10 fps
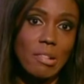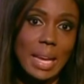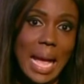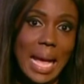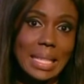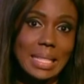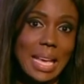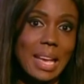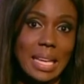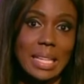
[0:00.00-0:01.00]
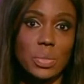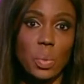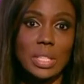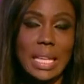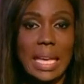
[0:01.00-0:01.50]
and there is
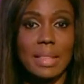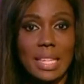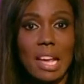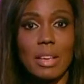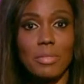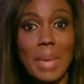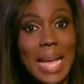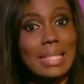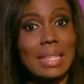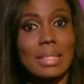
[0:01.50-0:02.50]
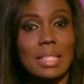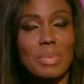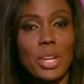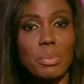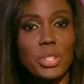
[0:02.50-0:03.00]
what Keith Terry from Essex has been
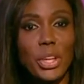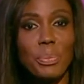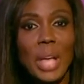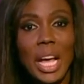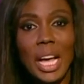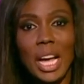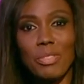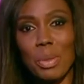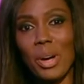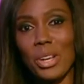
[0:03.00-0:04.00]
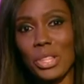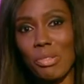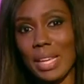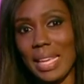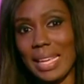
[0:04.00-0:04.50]
up to. Over the past 3
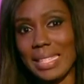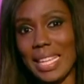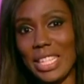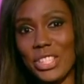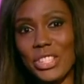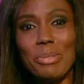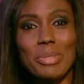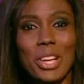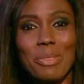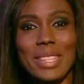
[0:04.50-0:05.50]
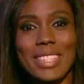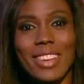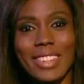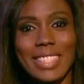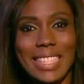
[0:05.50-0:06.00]
years, he souped up his
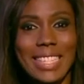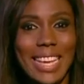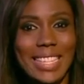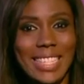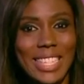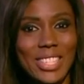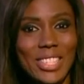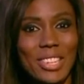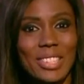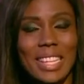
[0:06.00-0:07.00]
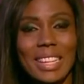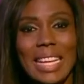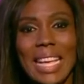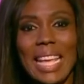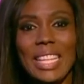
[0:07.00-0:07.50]
1980s scooter
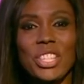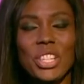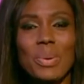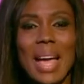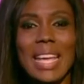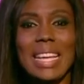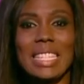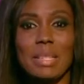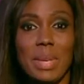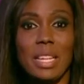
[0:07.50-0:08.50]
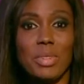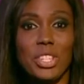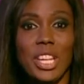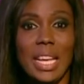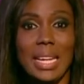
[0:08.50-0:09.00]
into a speed
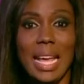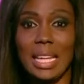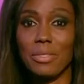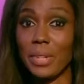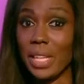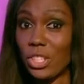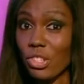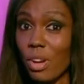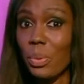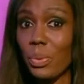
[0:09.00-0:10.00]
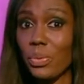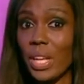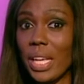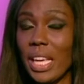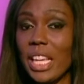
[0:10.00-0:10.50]
machine. And for his troubles,
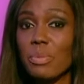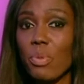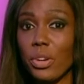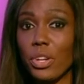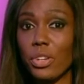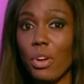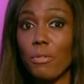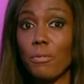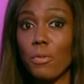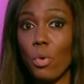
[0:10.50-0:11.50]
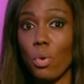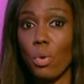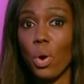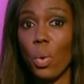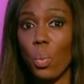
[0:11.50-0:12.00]
he's broken 4
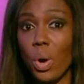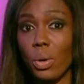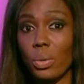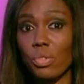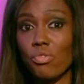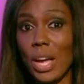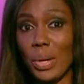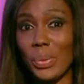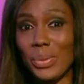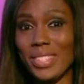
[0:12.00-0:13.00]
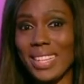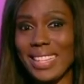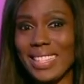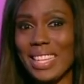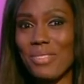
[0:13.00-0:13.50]
world records.
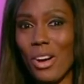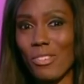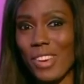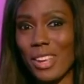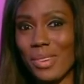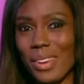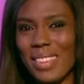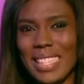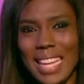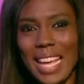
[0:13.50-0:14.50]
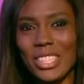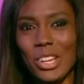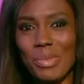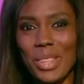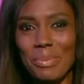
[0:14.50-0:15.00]
Steve Hargrave went to catch
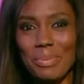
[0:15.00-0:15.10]
up with him.